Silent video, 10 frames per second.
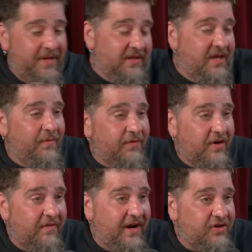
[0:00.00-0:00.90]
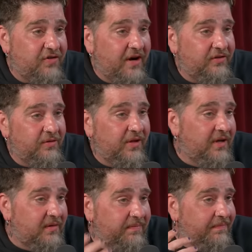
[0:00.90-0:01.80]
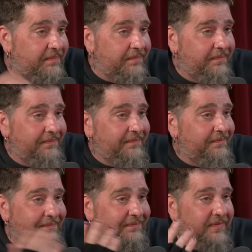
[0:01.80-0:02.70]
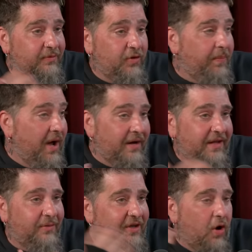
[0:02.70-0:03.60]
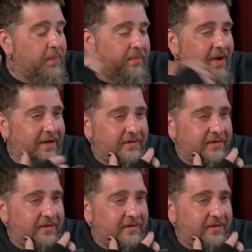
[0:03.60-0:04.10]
me and Kev would run around and try to do like anything. There was no podcast. It was like open mics,